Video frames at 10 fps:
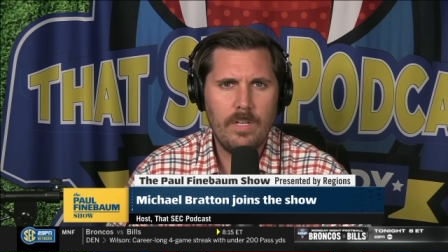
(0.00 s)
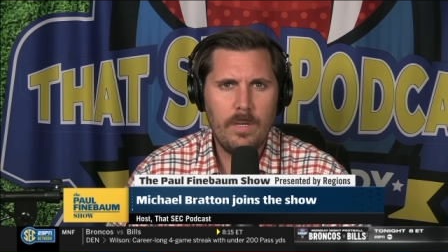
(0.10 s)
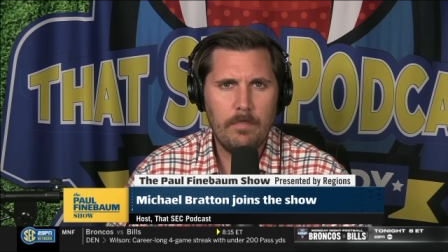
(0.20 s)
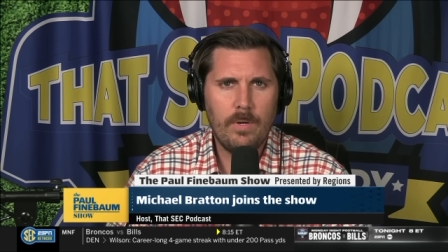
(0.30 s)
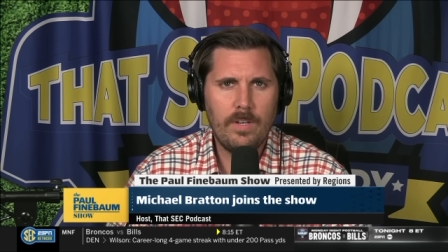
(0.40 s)

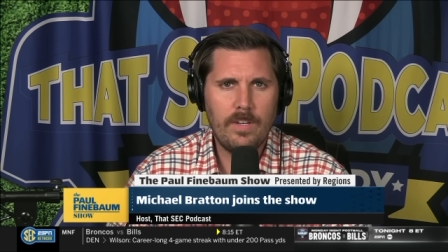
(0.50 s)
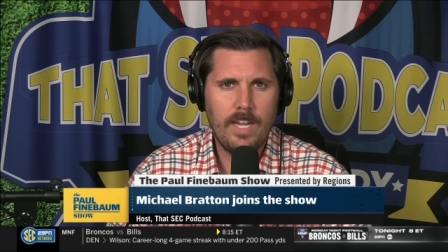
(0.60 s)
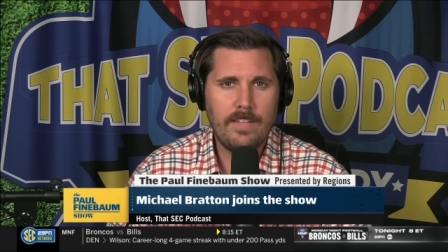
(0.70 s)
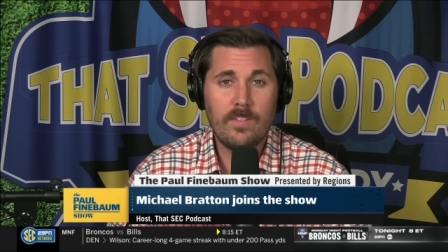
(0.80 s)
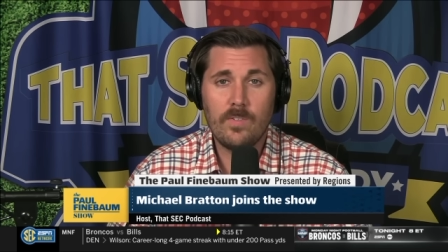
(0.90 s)
But
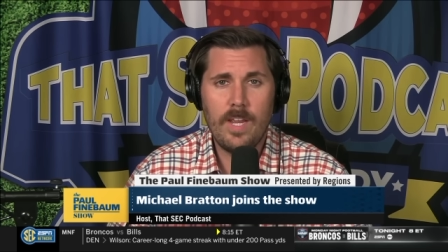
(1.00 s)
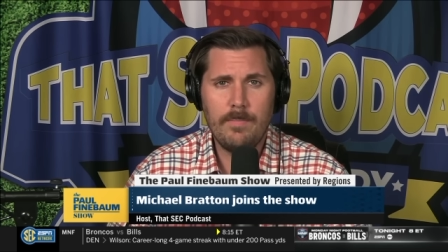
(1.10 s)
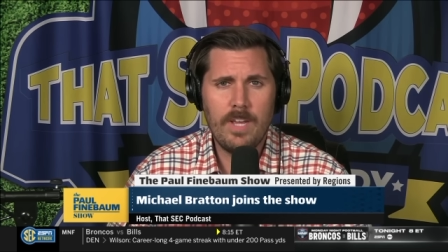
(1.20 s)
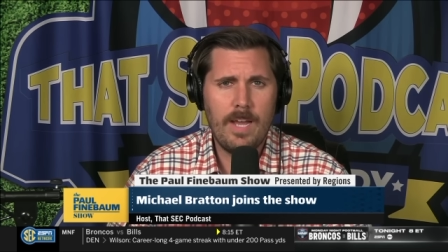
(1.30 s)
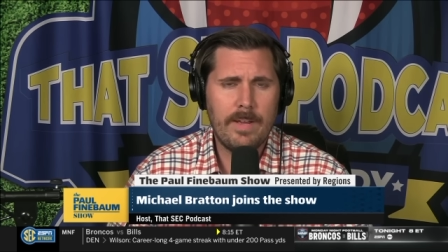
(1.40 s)
at the same
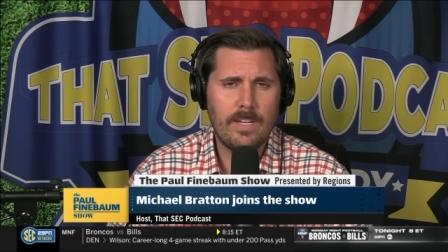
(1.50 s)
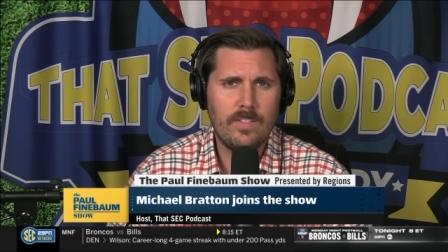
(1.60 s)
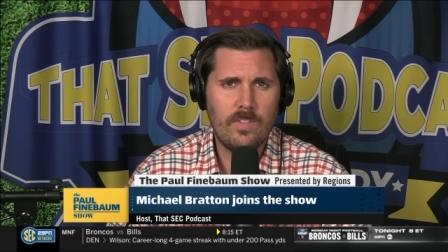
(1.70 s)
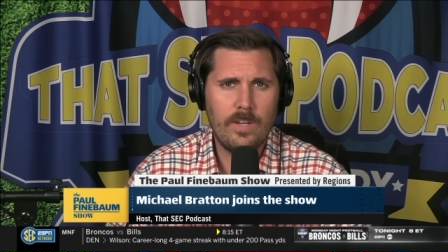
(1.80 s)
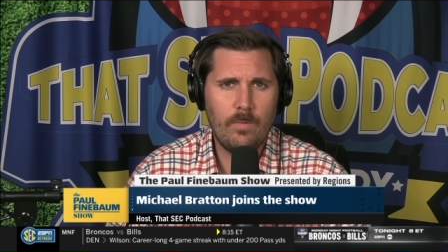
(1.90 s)
time, I could
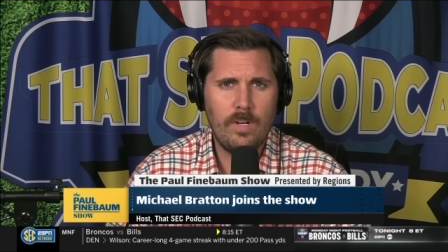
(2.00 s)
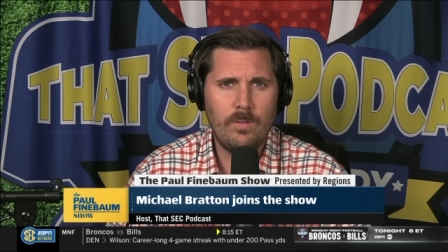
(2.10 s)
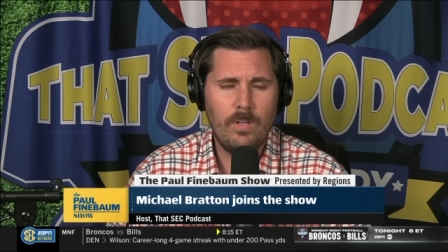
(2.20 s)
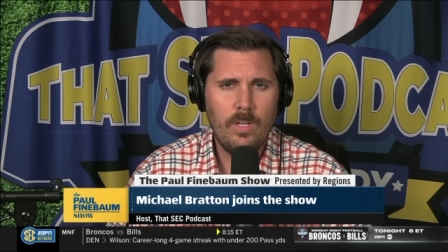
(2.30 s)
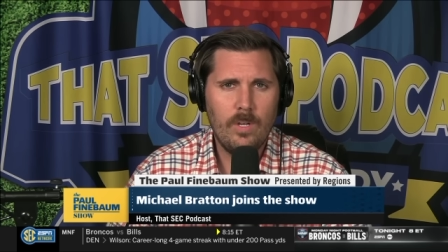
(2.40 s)
say,
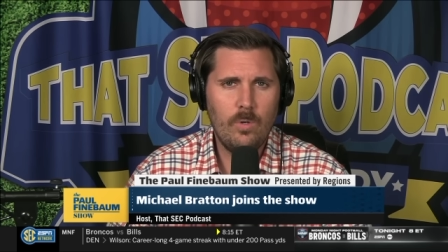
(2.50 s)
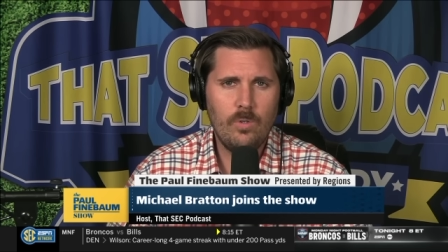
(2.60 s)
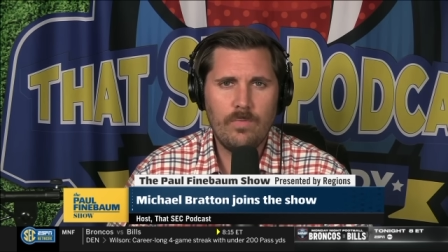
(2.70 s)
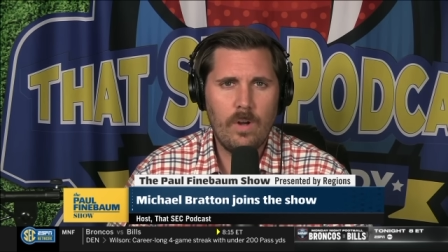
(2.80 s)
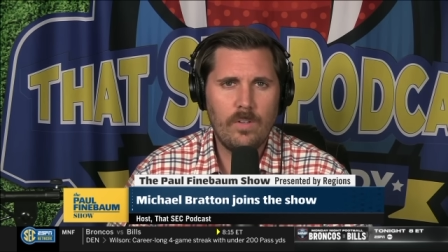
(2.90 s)
well,
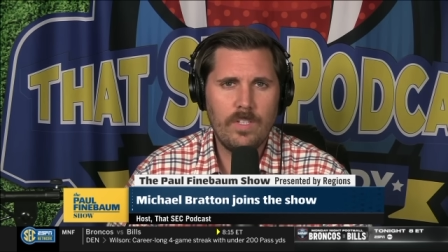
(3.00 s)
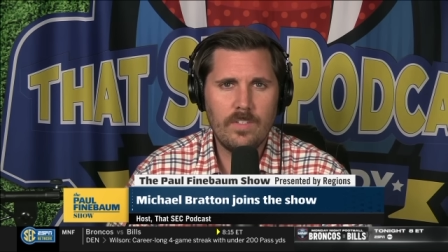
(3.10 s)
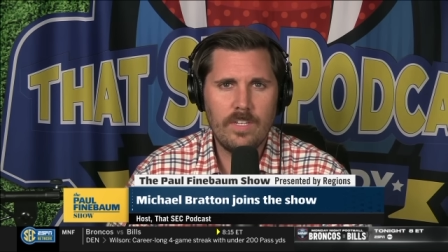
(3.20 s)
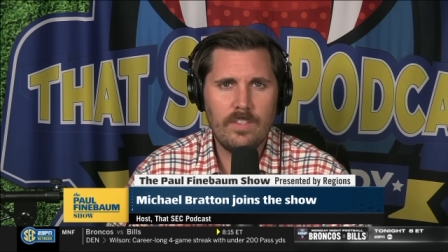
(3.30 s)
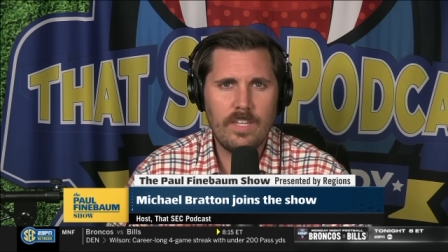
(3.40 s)
whose fault is
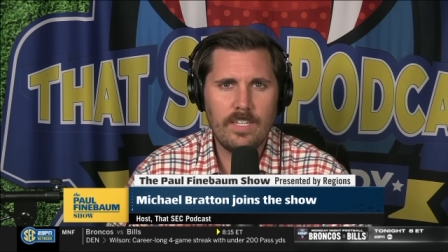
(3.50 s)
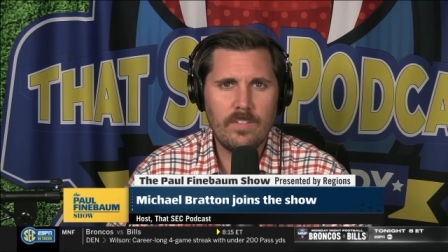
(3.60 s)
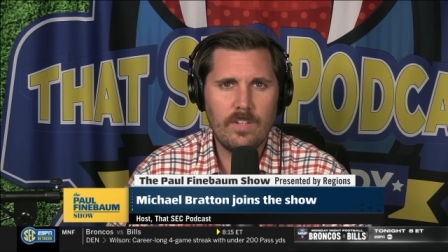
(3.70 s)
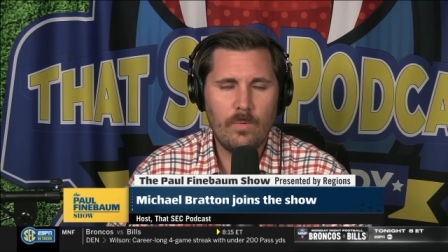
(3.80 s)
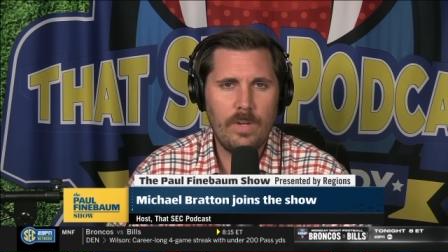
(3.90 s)
it that
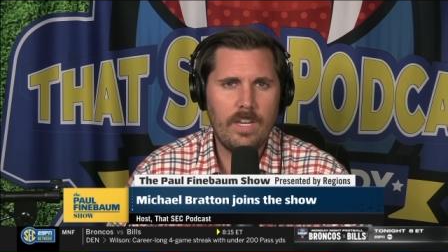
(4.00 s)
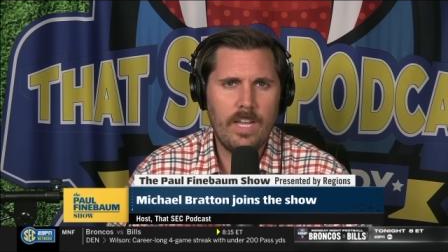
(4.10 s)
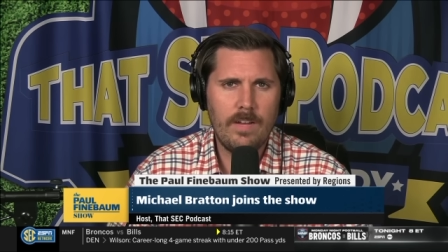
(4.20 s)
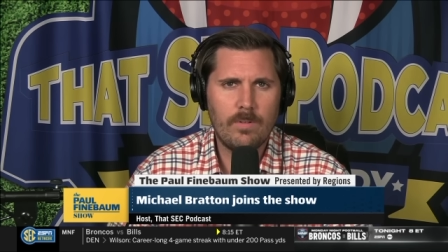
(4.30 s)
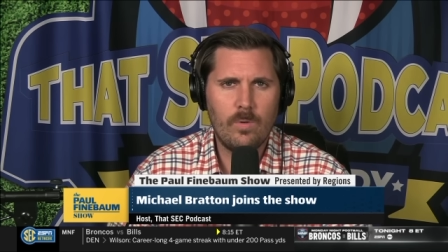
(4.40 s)
uh, we didn't
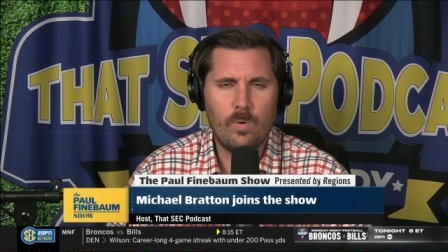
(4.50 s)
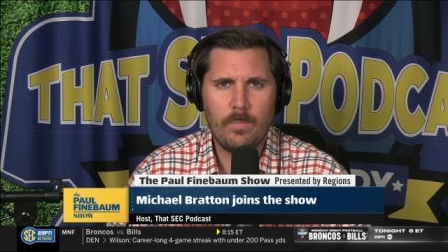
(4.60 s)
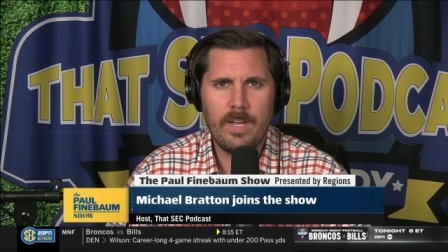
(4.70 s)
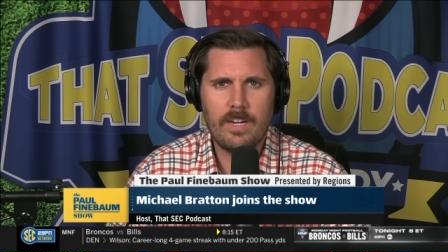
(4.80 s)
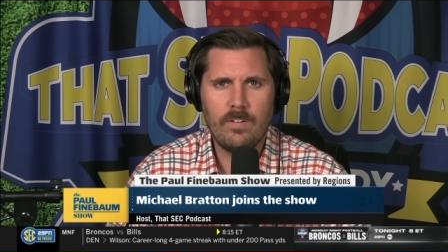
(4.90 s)
have a
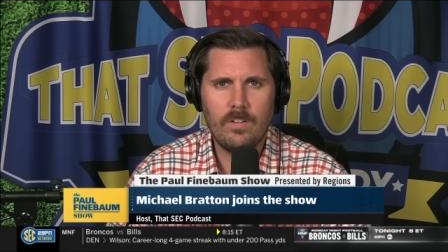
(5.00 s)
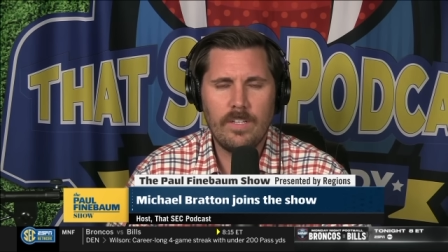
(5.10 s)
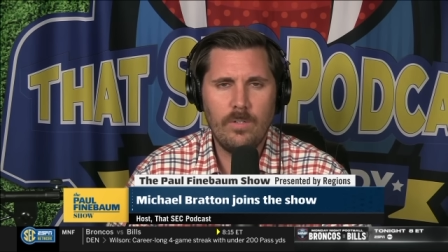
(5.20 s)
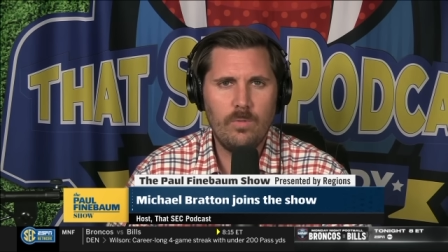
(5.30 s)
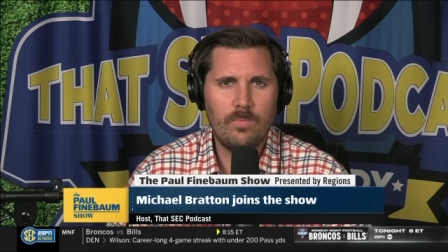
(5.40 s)
quarterback
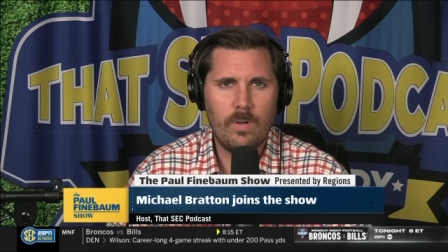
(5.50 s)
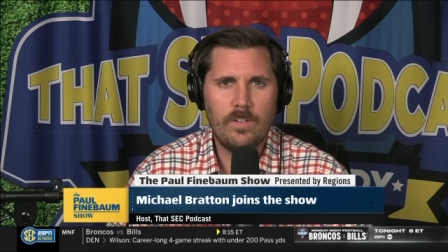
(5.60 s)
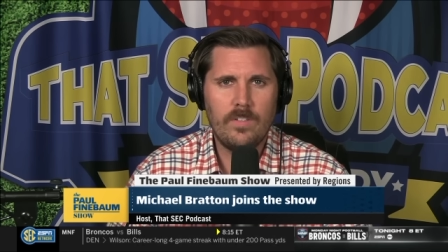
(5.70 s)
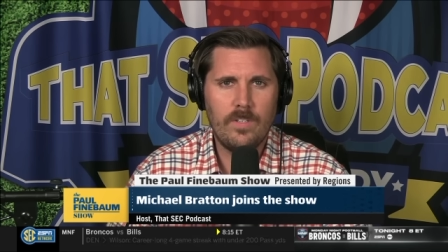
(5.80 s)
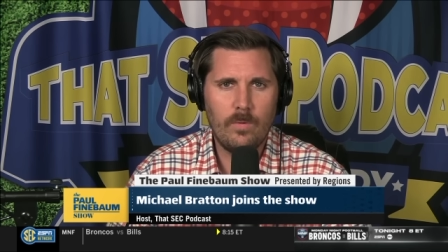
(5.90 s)
early? Whose fault
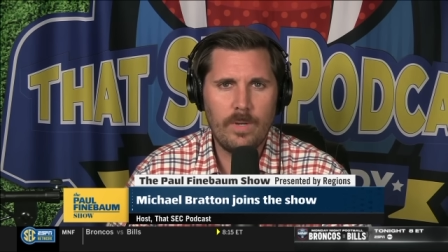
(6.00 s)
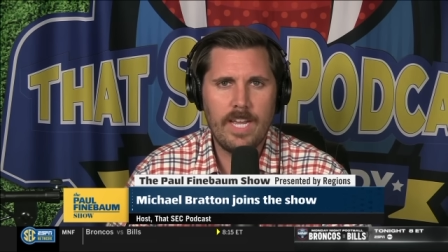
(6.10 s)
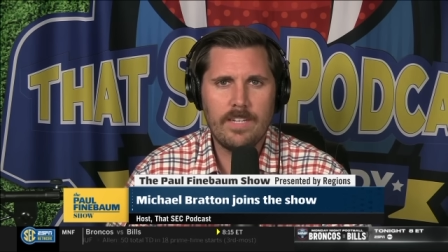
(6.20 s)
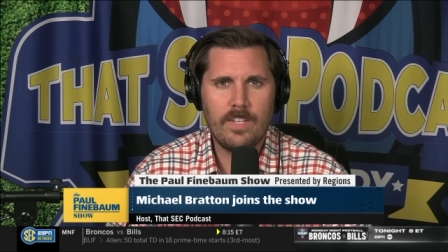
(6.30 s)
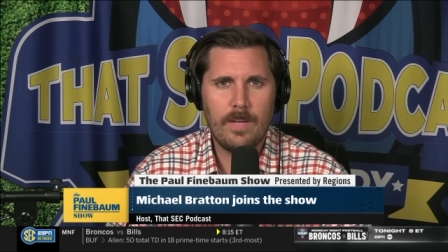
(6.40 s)
is it that we
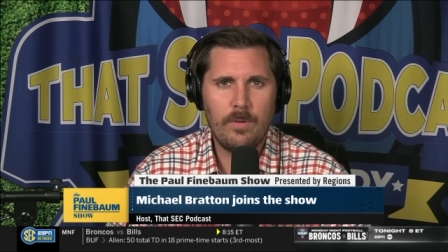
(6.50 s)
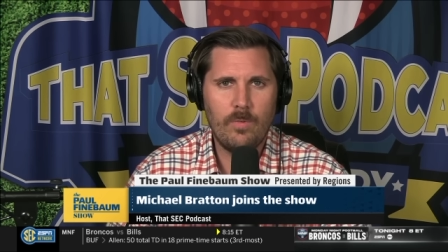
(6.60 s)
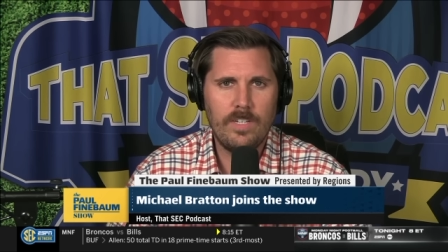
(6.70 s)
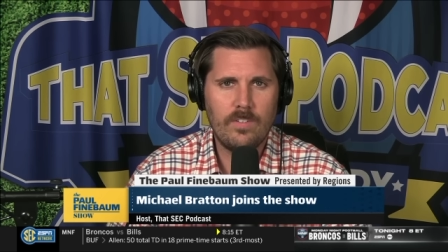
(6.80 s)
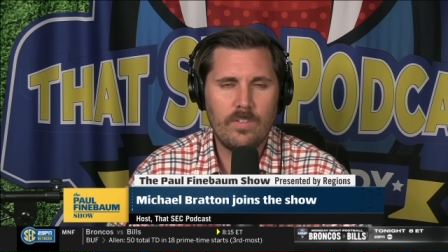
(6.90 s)
got Tommy
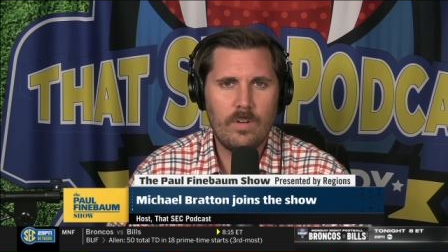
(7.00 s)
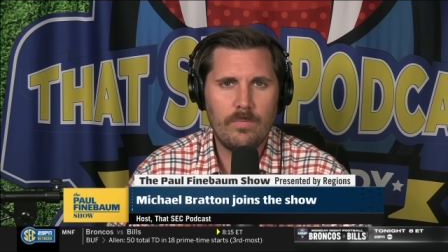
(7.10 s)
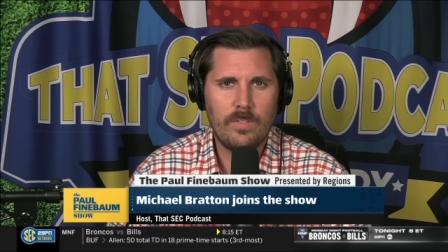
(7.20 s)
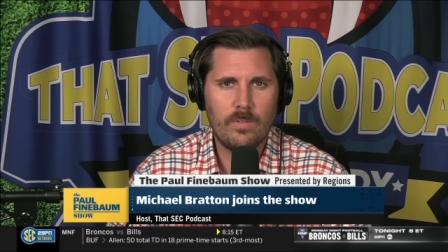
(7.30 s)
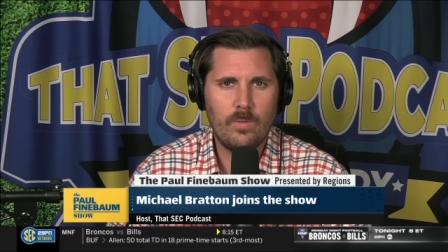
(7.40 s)
Rees as
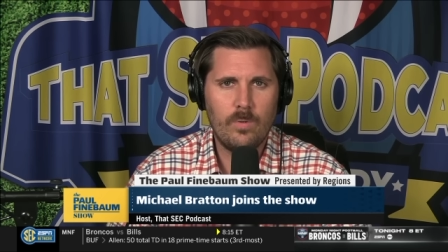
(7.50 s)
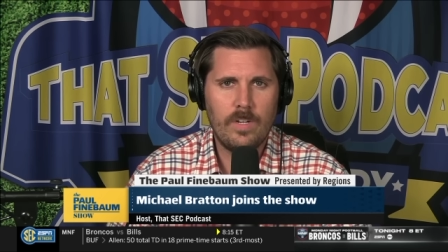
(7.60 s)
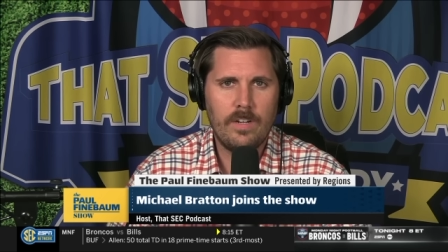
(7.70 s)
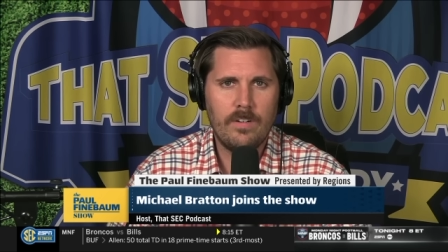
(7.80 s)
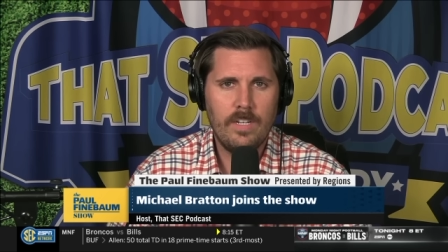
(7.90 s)
offensive
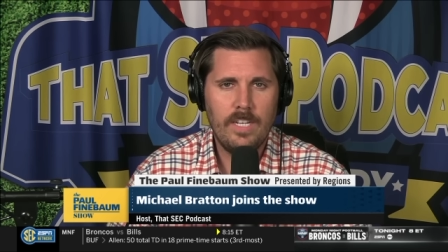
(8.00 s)
coordinator?